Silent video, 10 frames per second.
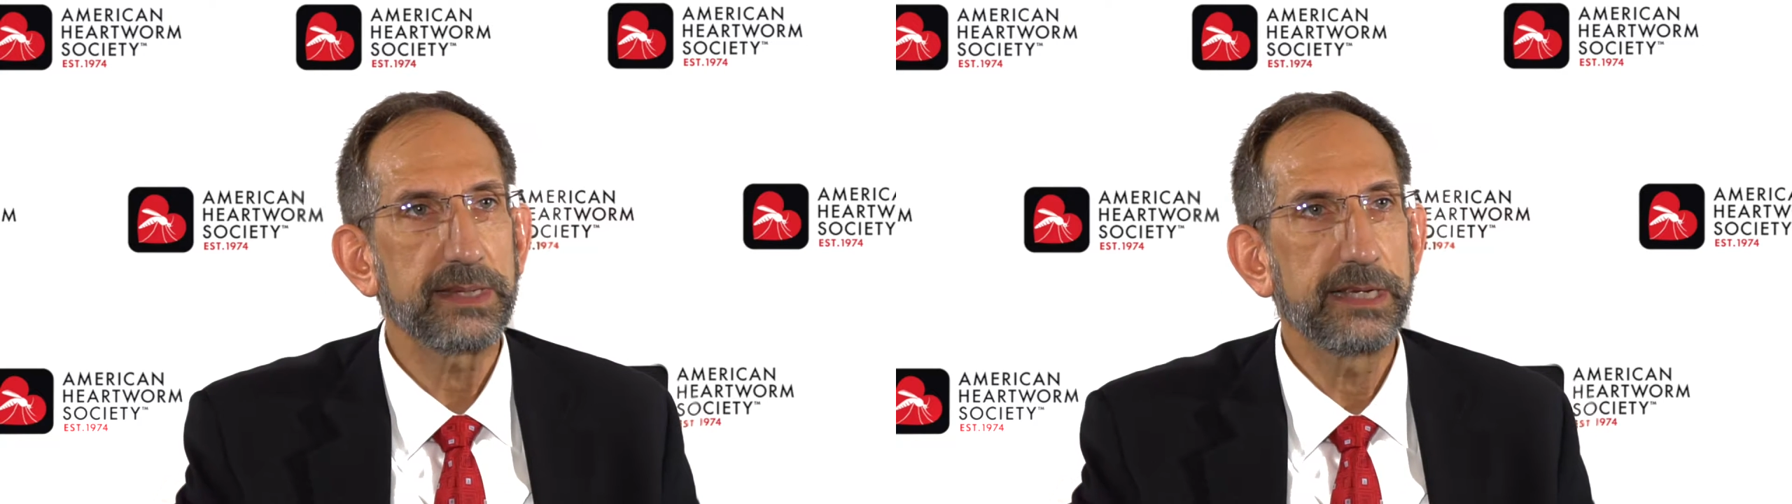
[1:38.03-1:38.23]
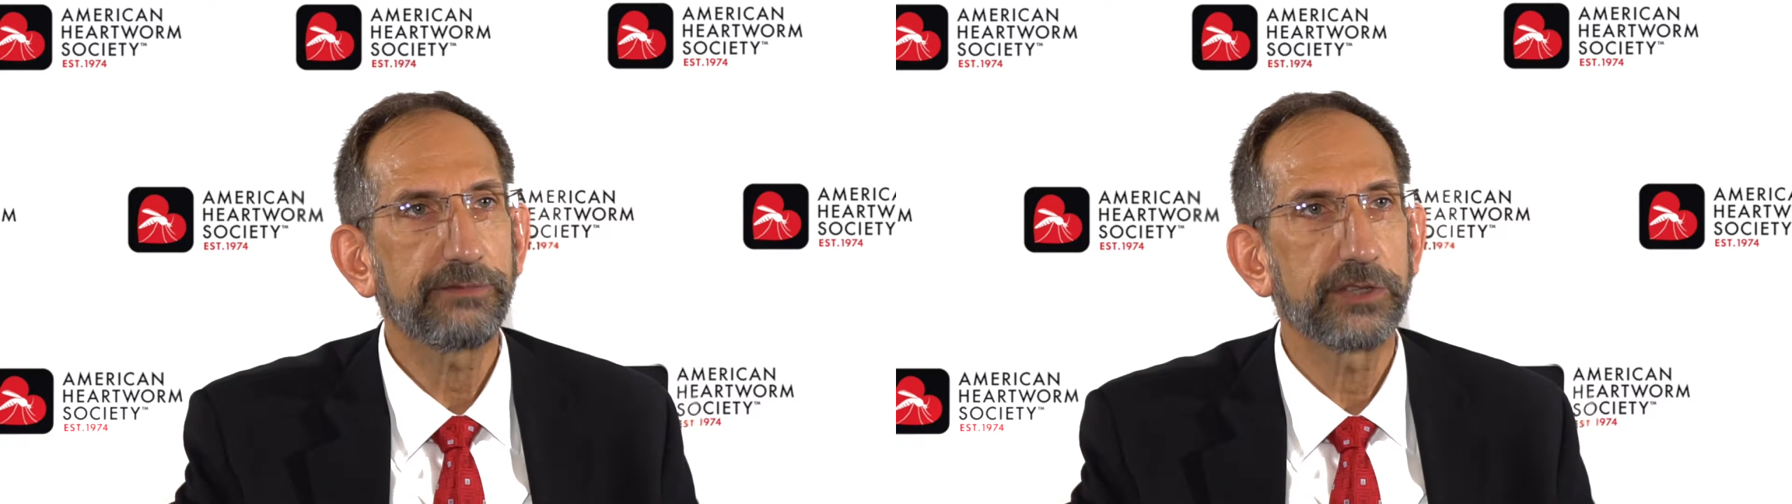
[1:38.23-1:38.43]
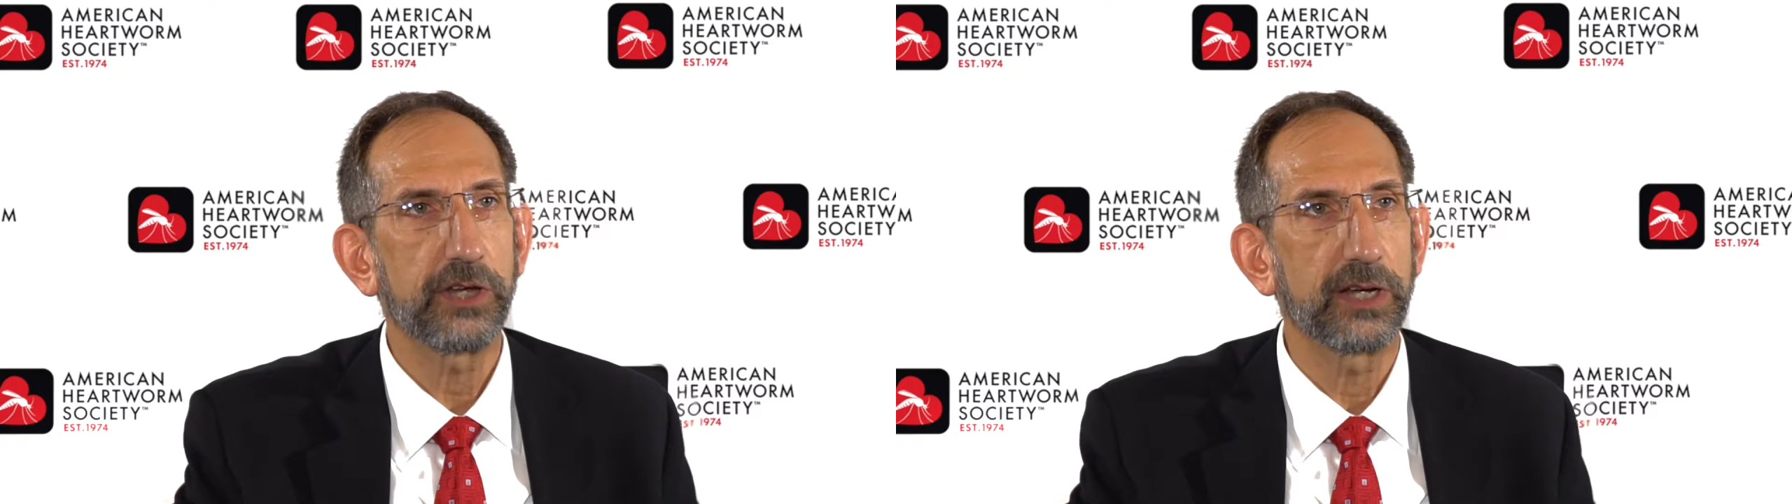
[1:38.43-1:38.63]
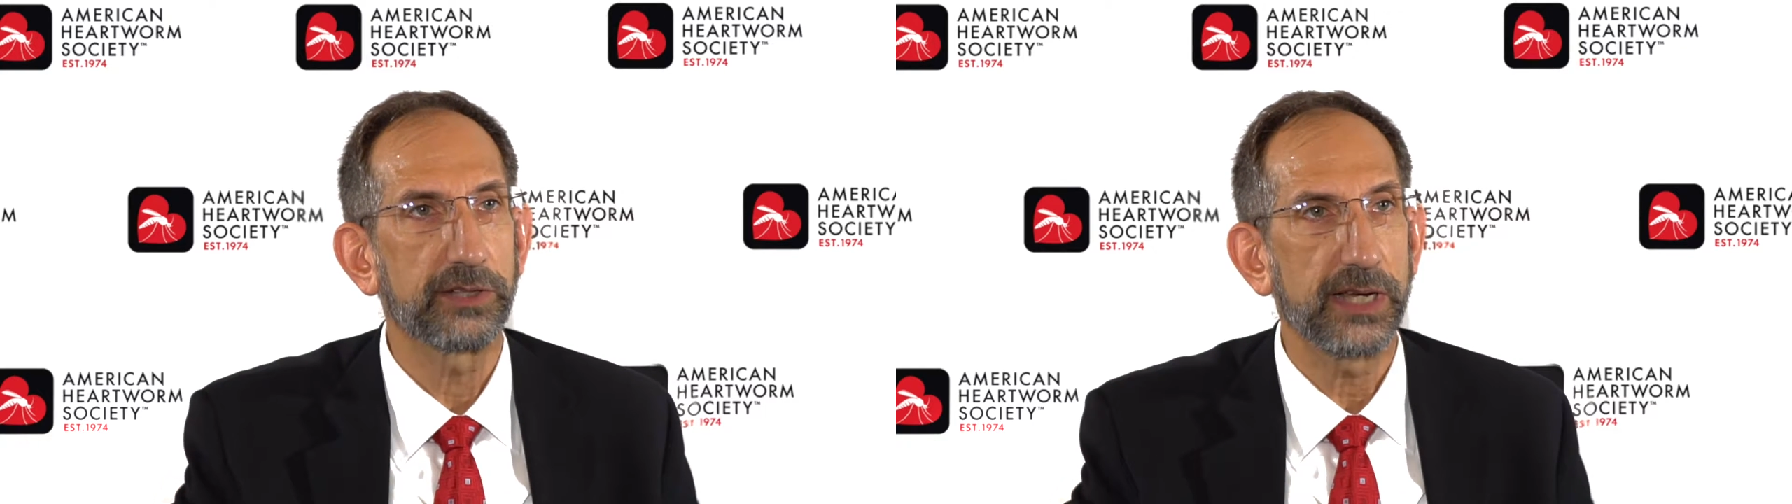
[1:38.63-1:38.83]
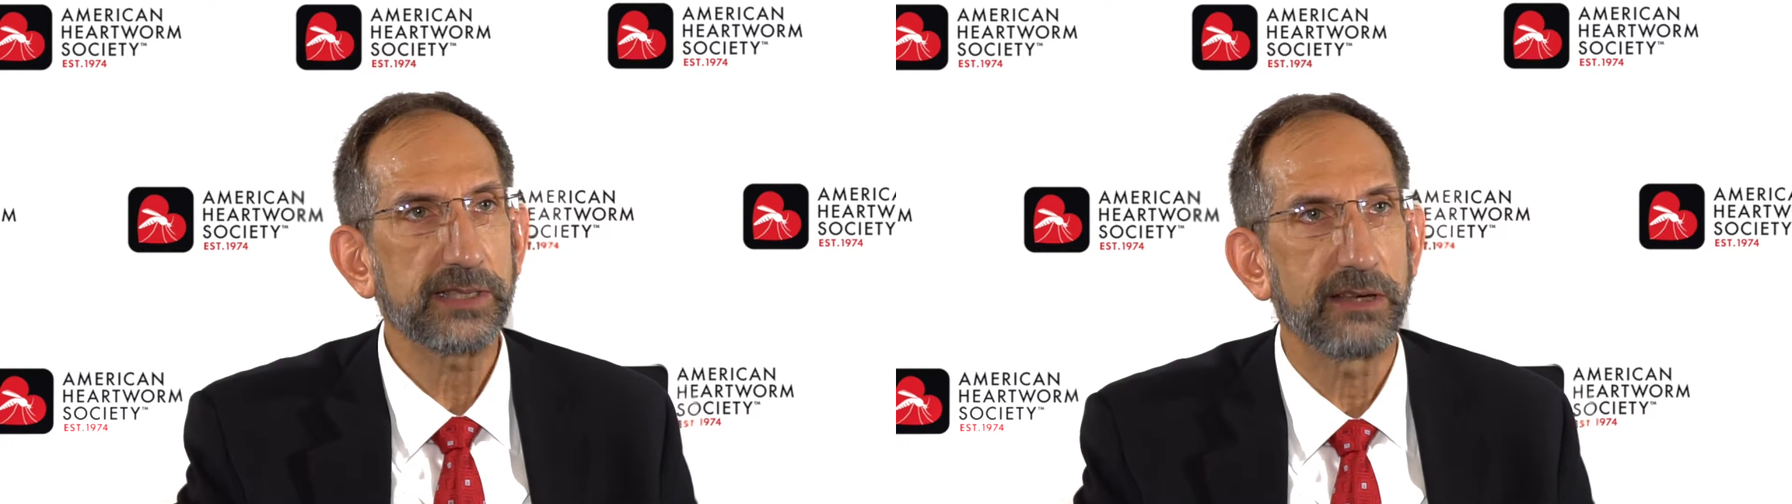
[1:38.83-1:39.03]
If the dog
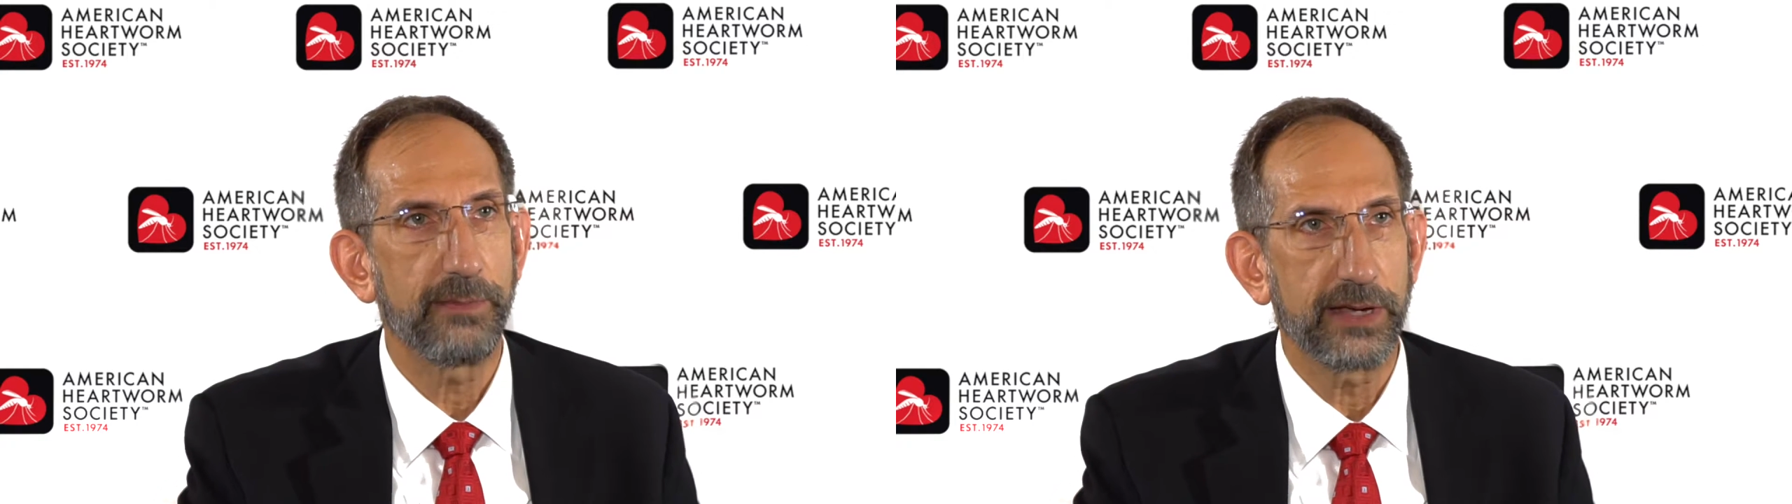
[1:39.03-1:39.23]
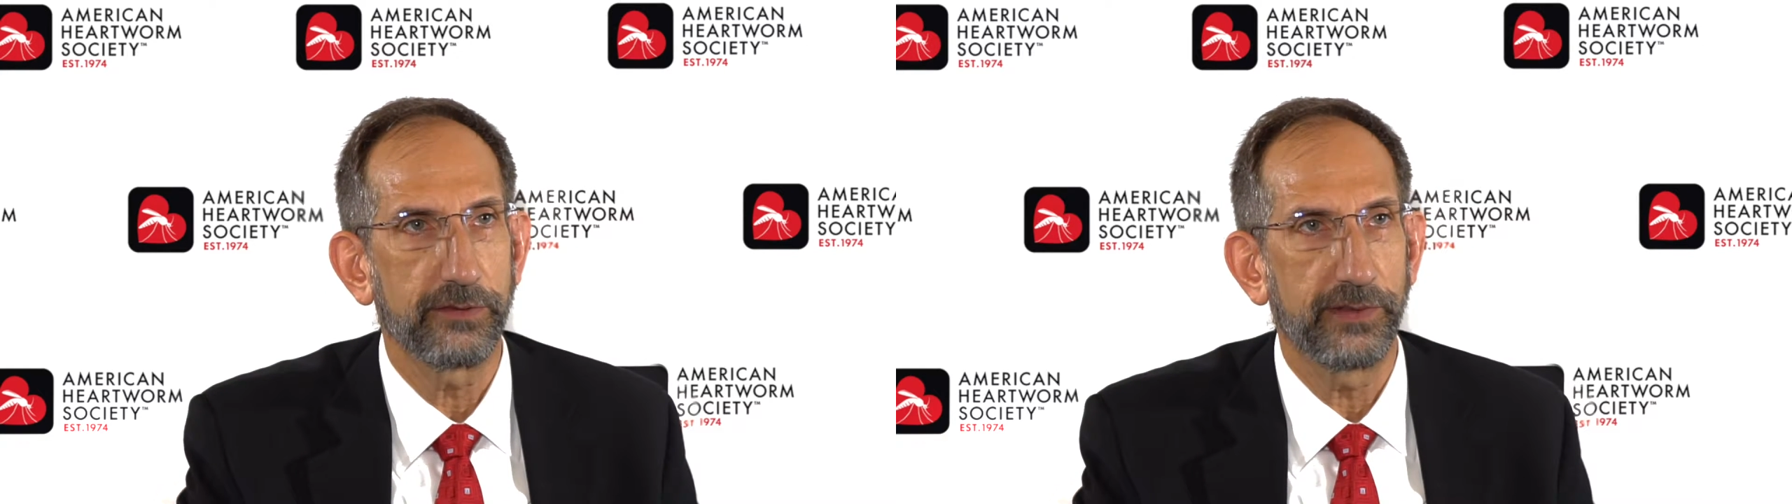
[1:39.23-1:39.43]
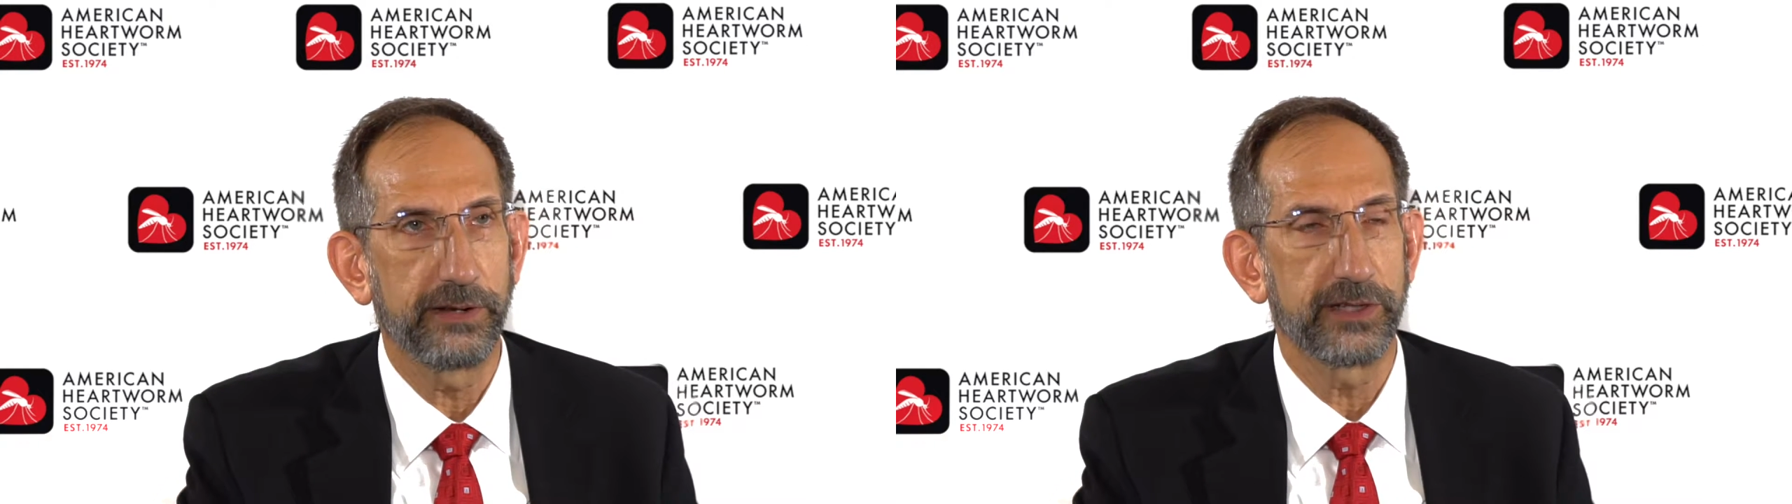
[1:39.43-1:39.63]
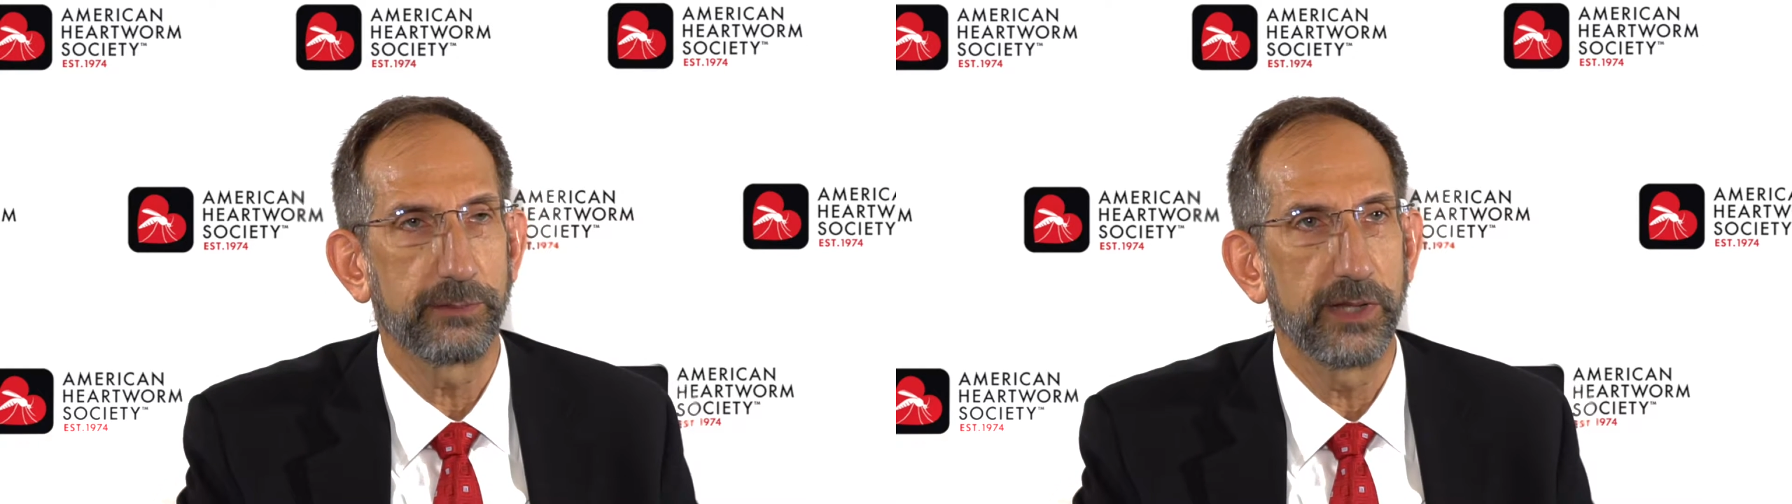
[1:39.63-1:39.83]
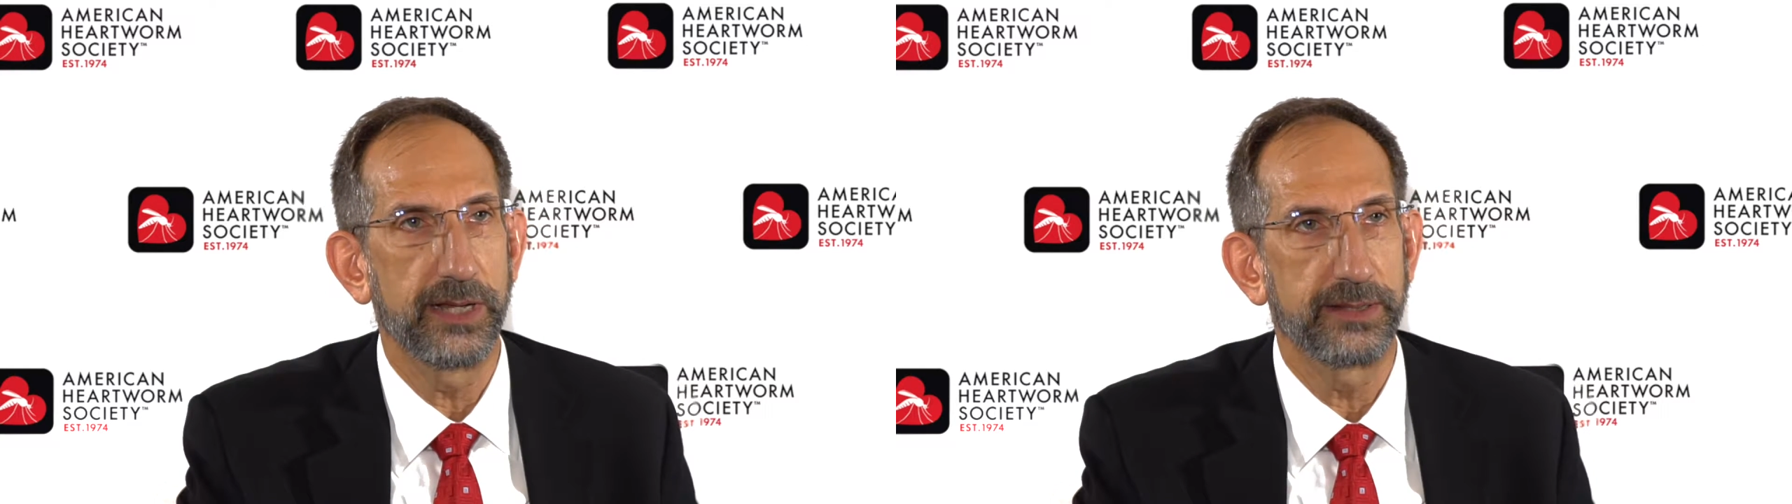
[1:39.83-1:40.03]
does have microfilaria in the
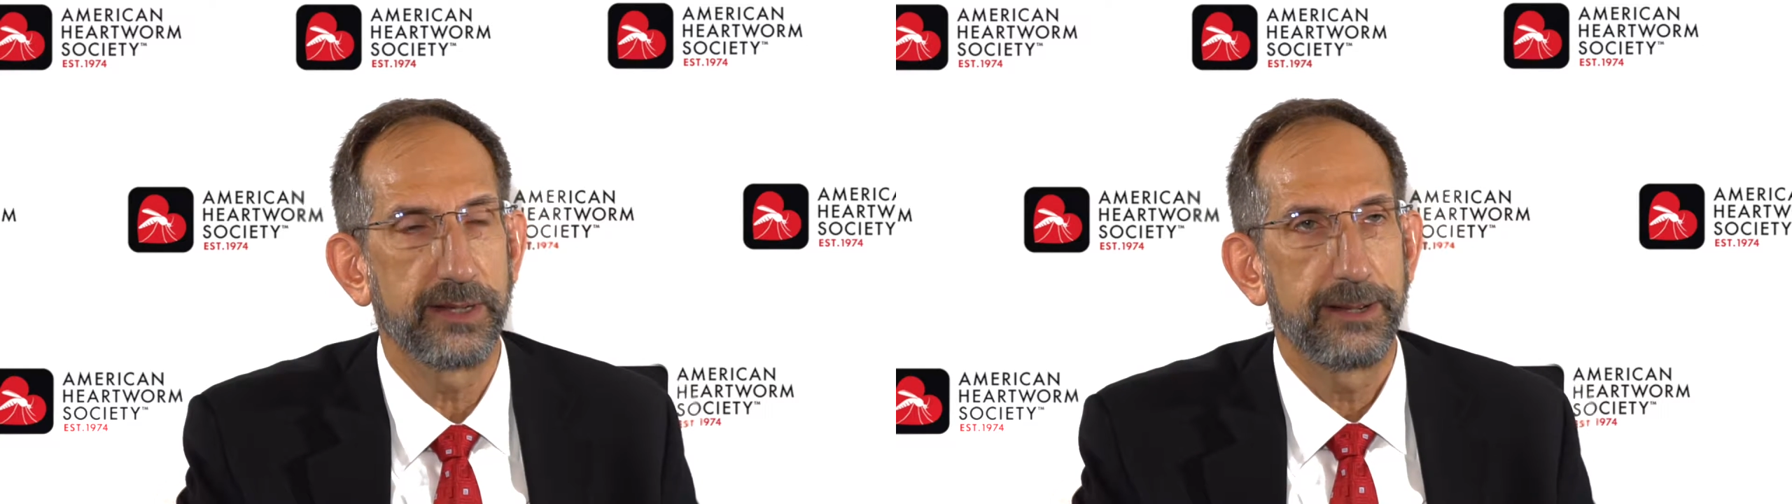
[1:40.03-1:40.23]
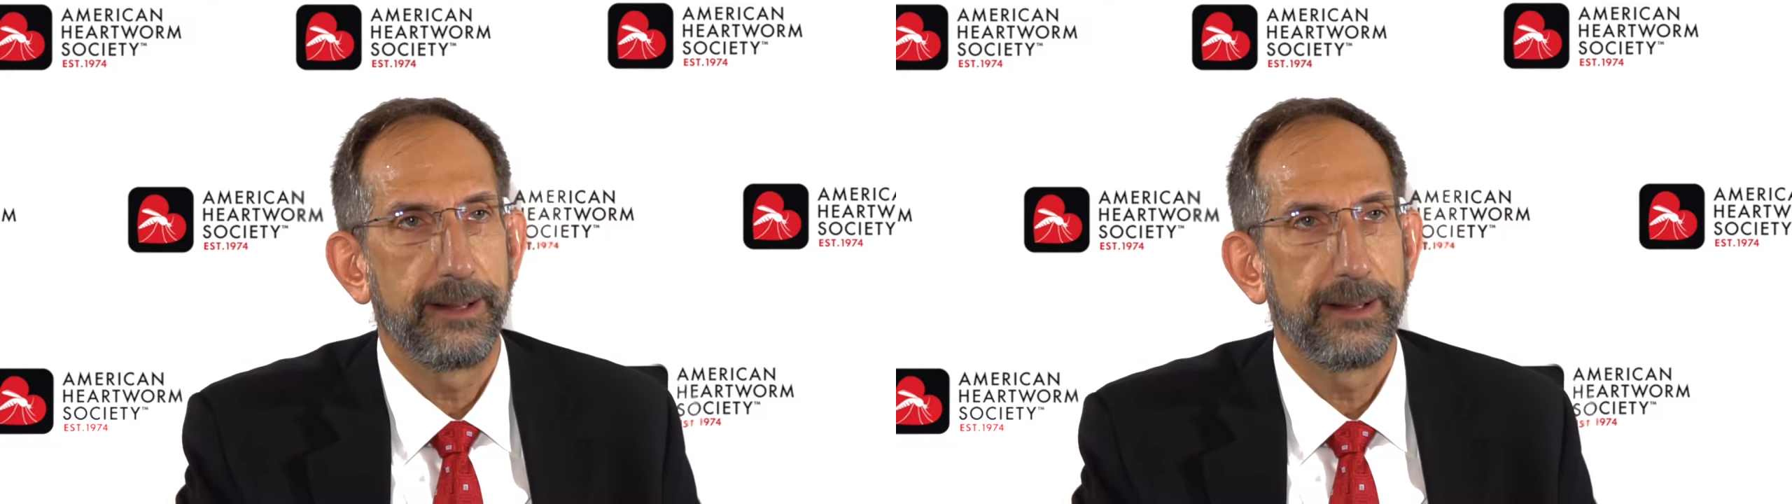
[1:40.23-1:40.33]
blood,